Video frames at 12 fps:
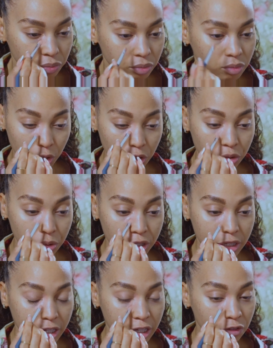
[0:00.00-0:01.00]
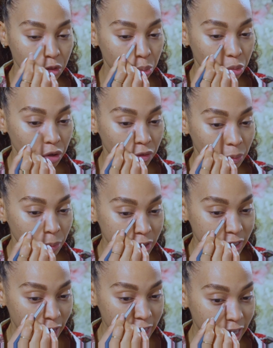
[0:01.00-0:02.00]
When you do this, it gives you more of a
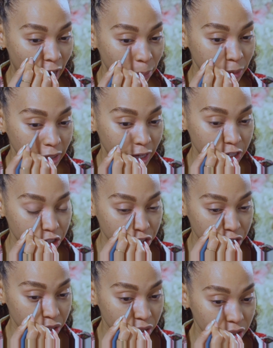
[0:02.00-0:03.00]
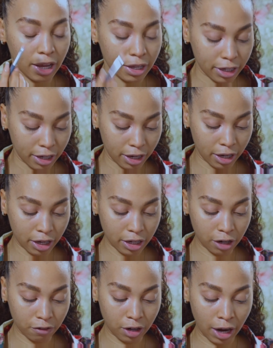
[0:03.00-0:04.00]
precise application. At the end
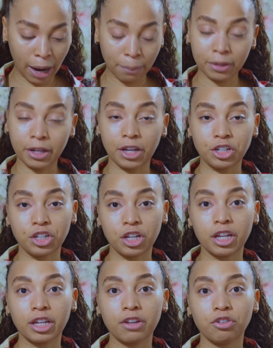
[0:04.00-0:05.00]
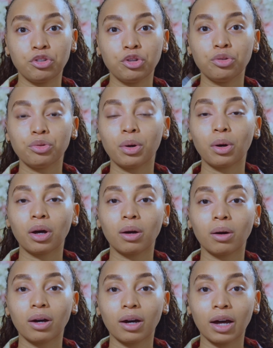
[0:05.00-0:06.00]
of your application, it gives you
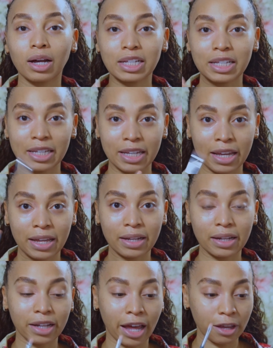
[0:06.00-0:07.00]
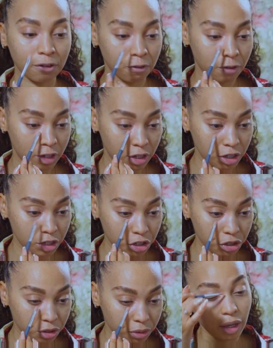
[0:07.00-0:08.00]
a skin-like
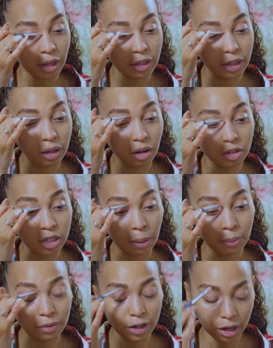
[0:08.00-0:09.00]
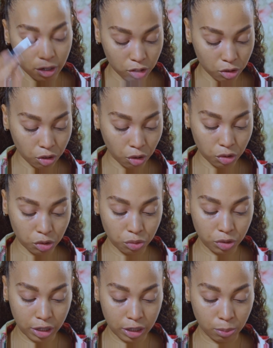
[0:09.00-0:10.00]
finish. And then on top of that, you don't
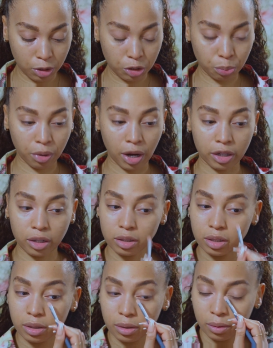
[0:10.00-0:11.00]
use as much product.